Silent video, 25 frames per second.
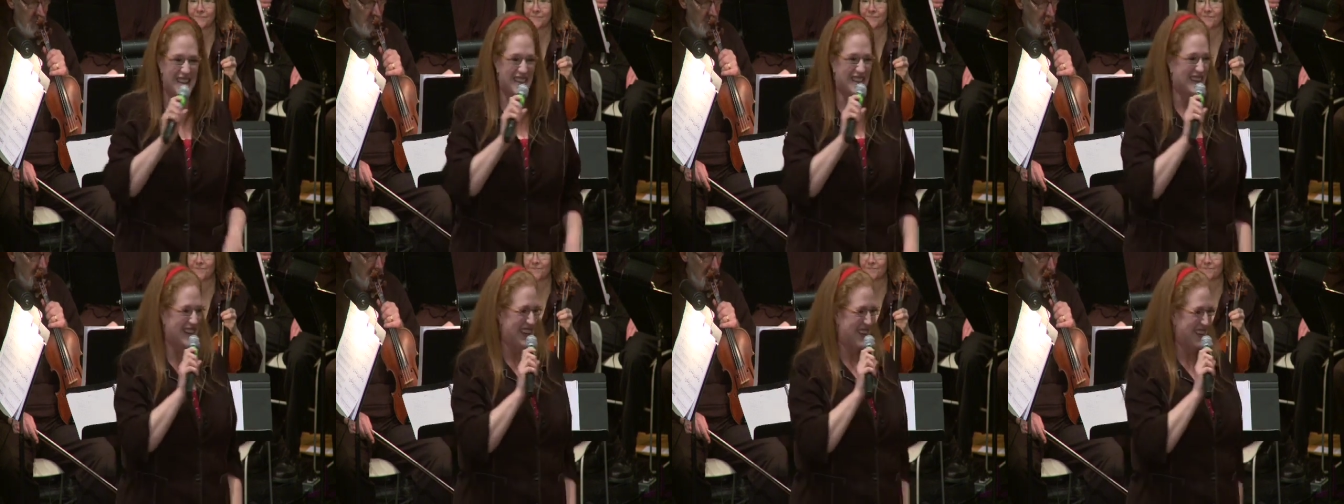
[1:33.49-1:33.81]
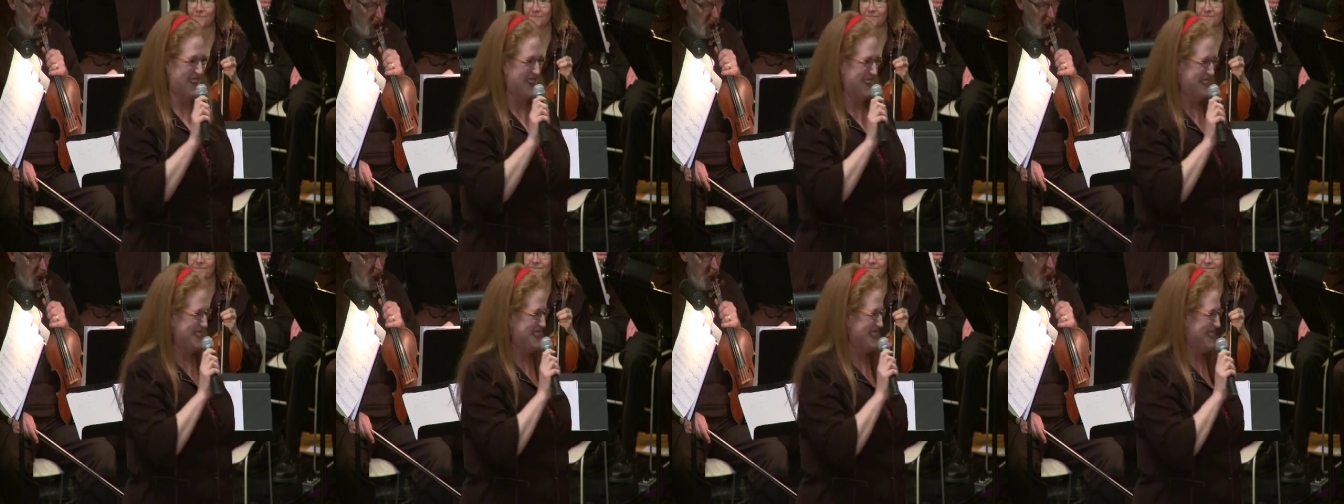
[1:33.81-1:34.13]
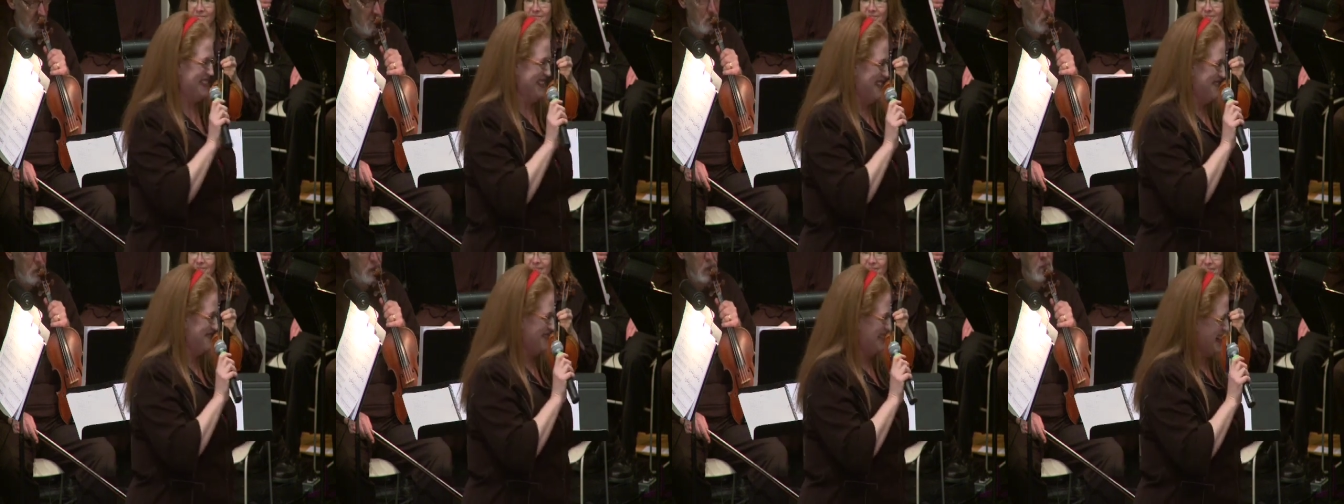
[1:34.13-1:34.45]
who now goes to
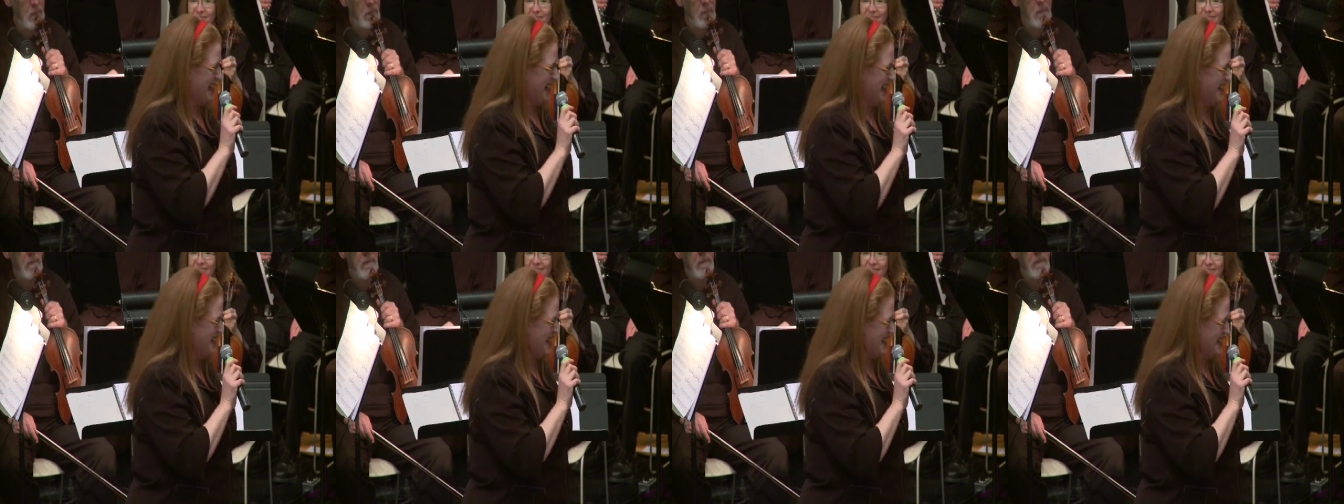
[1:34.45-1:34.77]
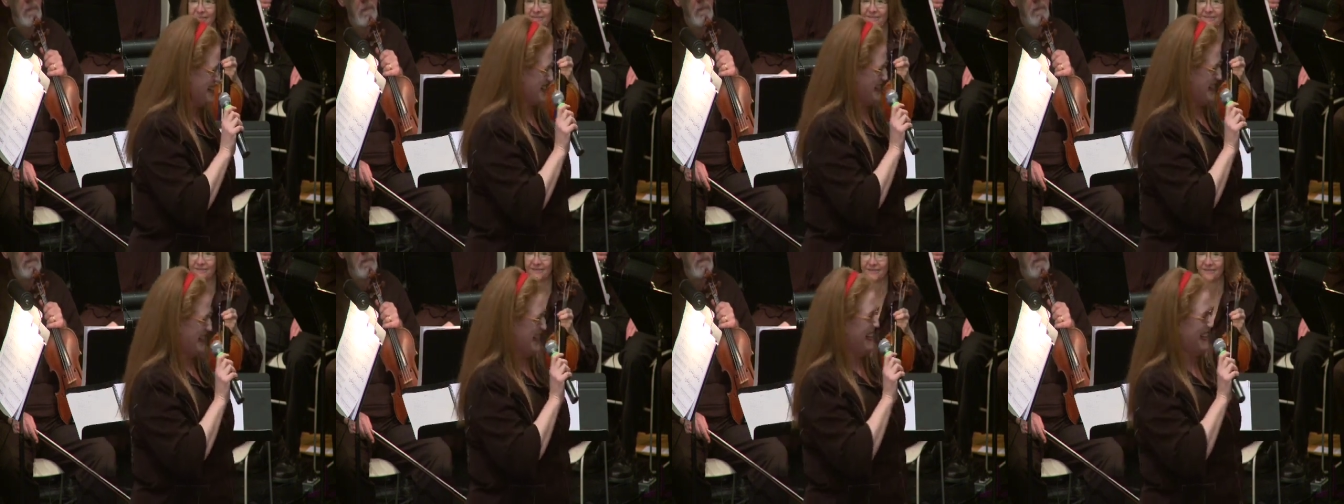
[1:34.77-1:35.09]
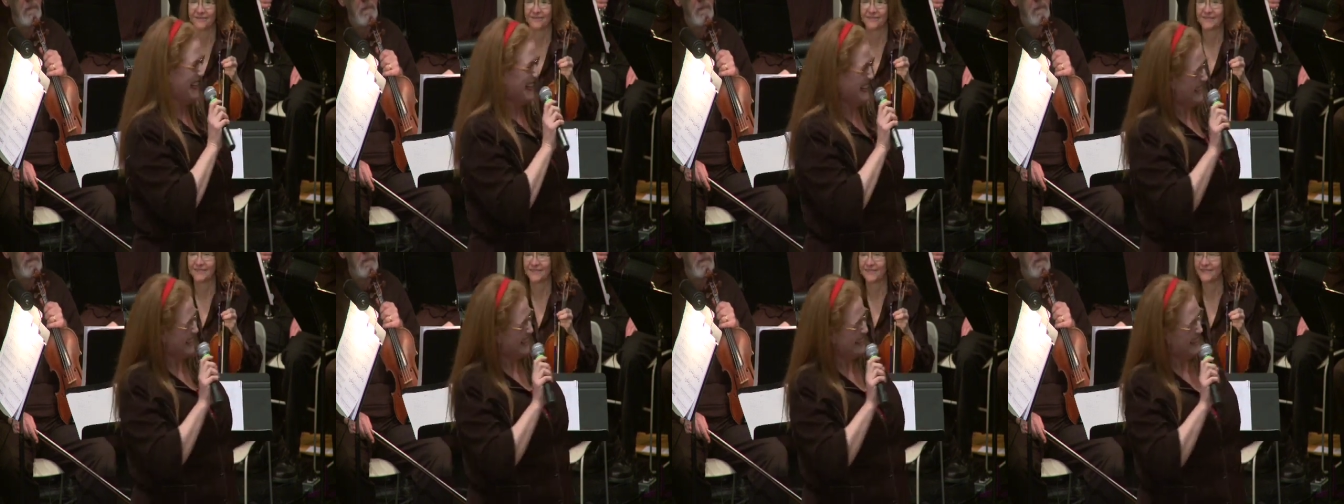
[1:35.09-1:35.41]
Glenmore Elementary.